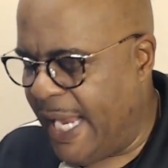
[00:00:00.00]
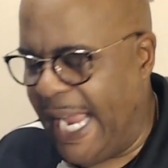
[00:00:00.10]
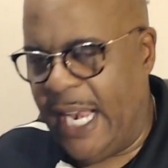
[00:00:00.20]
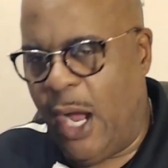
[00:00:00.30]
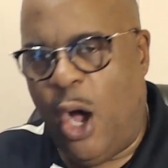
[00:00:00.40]

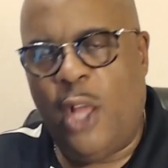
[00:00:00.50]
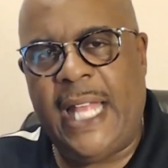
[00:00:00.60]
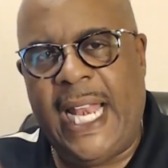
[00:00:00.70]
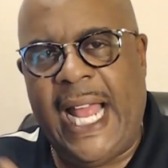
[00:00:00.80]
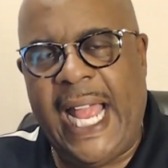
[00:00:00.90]
And all
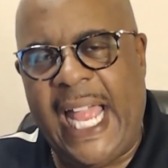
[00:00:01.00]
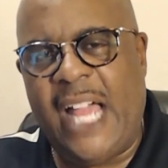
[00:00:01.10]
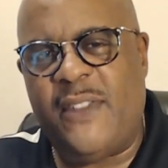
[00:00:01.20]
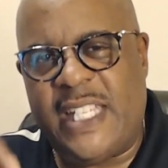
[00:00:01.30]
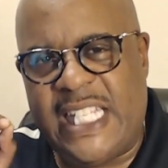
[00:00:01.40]
that I
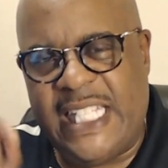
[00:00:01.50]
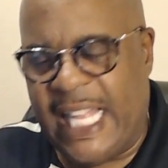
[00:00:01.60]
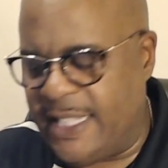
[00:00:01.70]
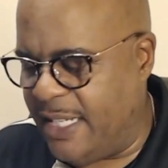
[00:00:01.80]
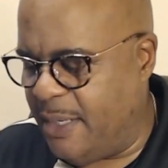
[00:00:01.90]
have is
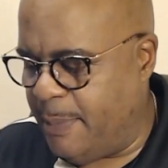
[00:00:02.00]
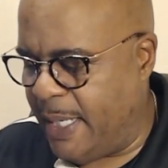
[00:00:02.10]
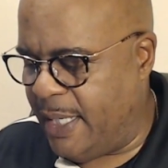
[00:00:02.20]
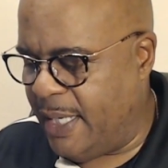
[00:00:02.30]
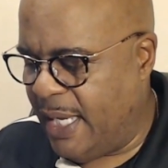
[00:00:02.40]
nothing to
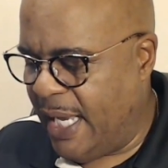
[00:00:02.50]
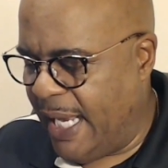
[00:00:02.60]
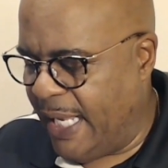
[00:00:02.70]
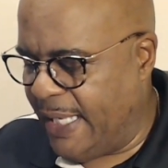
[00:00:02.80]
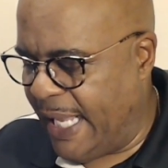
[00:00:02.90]
me.
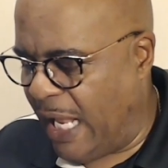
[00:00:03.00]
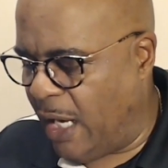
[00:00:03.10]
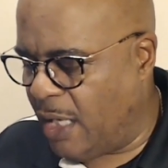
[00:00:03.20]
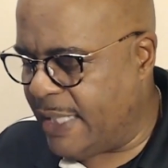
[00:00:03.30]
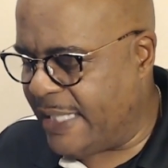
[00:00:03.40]

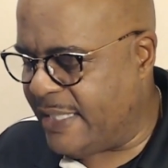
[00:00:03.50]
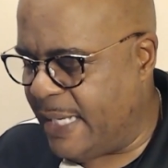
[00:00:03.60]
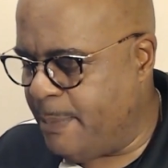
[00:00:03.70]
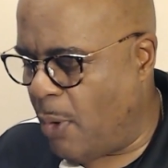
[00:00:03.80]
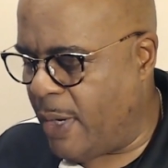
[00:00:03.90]
All that I
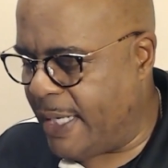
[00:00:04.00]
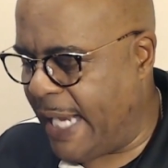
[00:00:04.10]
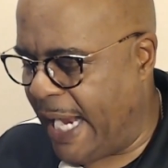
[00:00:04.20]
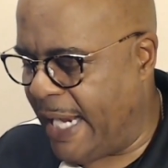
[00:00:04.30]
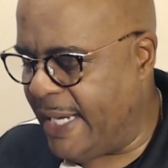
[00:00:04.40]
see
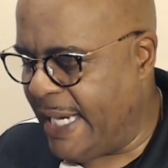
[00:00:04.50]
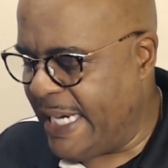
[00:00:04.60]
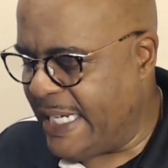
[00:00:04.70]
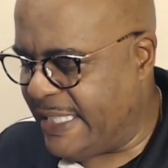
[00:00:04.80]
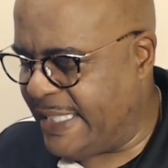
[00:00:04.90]
Mordecai
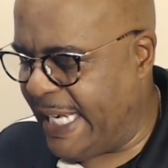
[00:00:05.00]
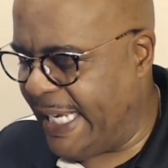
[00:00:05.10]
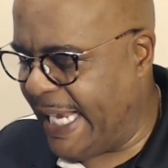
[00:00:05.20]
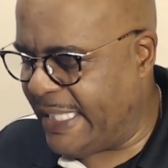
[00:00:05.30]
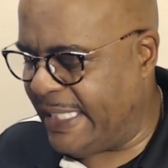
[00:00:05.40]

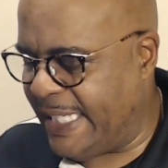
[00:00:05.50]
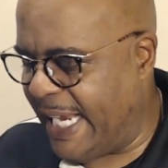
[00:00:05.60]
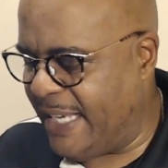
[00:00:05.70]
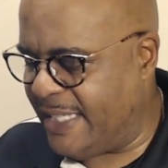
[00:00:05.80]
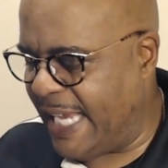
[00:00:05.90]
sitting at the
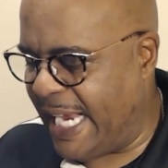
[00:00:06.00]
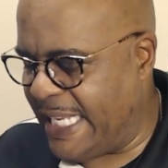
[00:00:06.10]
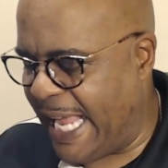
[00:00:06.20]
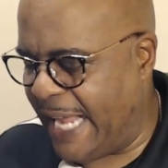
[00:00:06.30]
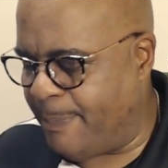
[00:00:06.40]
king's
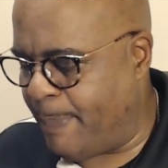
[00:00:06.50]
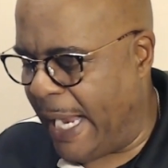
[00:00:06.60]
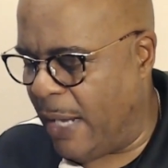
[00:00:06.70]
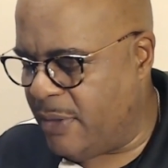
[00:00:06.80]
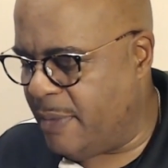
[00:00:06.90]
gate, not
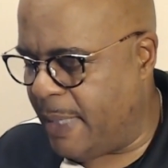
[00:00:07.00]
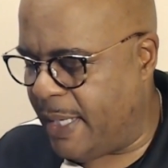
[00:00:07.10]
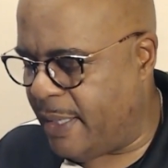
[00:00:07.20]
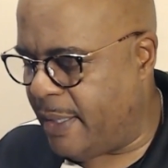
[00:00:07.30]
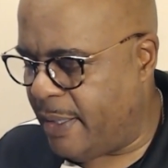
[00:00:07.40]
bound to
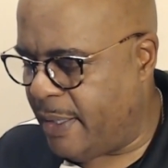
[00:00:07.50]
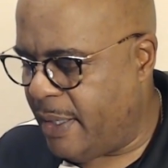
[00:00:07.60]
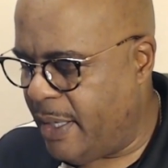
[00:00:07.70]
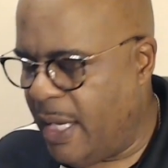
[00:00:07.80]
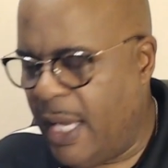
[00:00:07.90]
me.
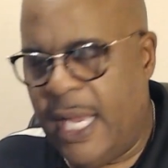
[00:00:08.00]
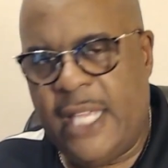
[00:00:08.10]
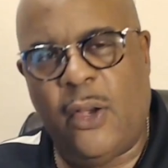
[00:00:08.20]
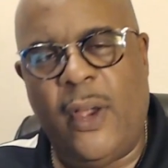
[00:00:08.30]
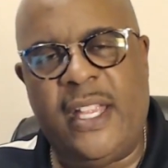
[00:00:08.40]

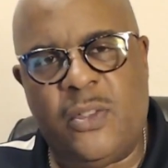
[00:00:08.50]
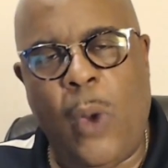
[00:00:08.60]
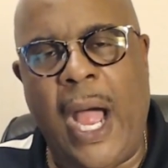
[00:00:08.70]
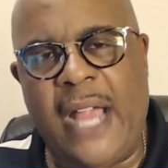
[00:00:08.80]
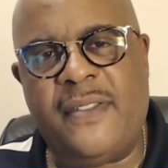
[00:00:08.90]
So his
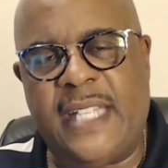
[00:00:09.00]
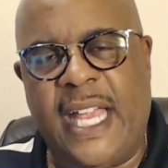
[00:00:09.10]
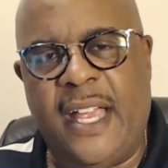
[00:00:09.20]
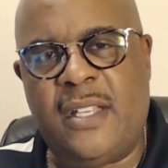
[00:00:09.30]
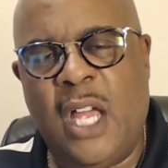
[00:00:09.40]
wife
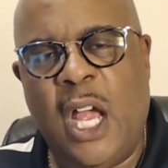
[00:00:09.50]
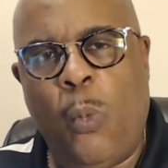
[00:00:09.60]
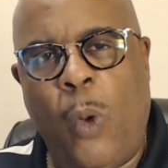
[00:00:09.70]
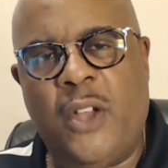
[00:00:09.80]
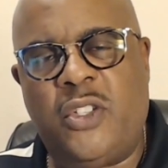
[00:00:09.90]
says,
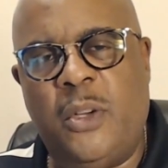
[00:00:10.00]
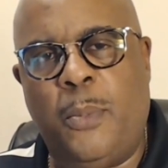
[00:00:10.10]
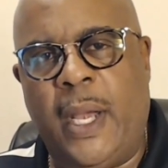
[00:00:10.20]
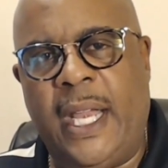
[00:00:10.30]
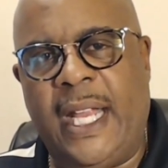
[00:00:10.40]
why don't
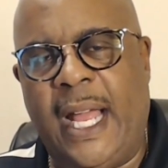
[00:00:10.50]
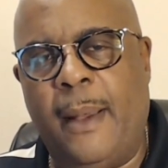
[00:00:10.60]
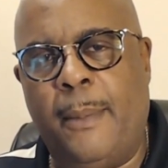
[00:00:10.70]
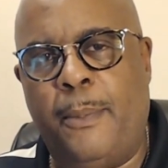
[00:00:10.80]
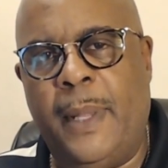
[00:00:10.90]
you
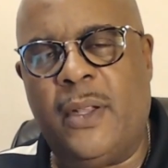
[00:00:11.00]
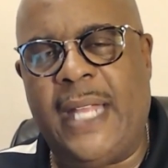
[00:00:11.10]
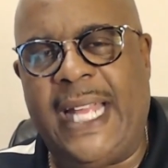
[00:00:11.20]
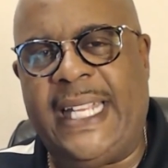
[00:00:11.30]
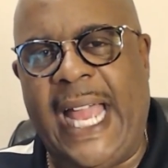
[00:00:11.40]
build
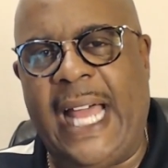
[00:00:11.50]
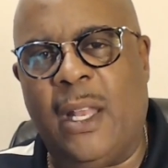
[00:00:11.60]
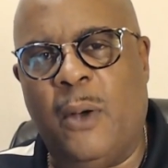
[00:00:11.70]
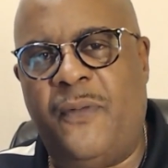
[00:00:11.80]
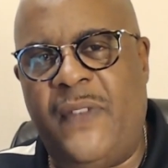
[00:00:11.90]
a
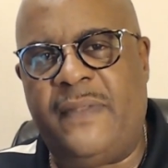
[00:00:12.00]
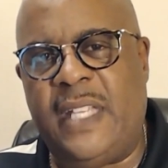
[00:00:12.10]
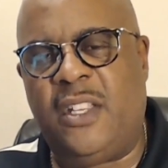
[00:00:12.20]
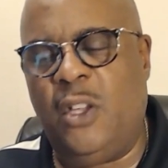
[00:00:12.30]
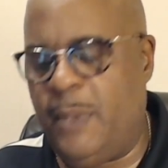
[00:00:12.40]
gallows
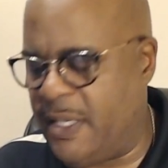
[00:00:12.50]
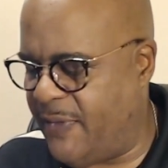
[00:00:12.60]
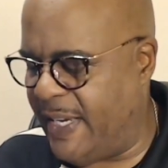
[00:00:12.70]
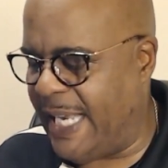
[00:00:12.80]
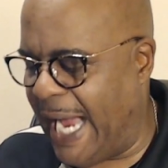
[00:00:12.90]
50 cubits
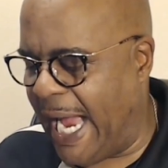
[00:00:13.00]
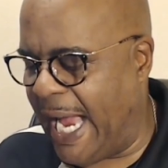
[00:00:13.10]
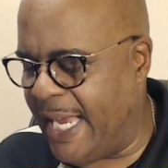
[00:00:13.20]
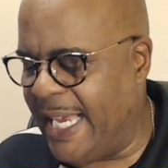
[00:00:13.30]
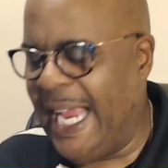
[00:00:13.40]
feet
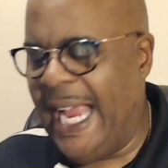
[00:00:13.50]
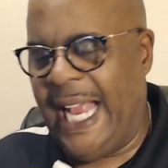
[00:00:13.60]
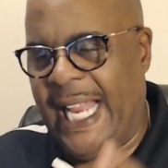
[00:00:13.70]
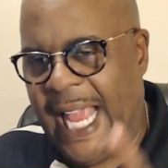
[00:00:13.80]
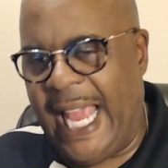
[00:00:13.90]
high
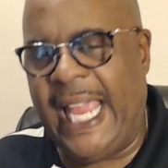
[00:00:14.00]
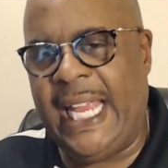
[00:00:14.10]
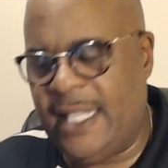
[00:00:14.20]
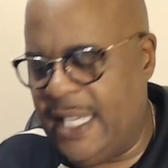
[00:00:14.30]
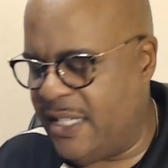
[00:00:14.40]
and
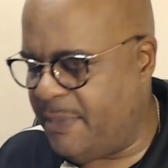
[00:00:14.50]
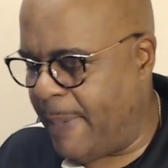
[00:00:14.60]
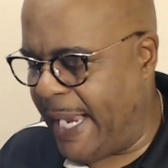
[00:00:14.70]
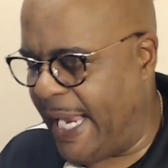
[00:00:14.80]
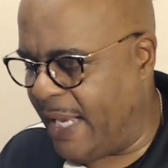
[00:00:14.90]
hang this
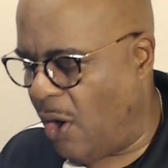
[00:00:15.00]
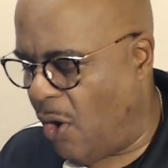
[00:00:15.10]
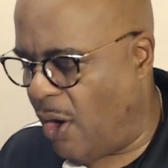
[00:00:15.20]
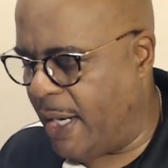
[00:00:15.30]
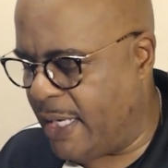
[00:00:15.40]
man
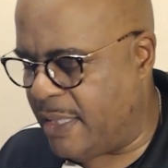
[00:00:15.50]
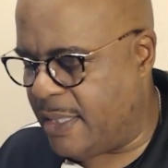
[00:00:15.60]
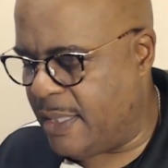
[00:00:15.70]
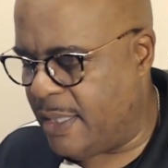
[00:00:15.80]
on it.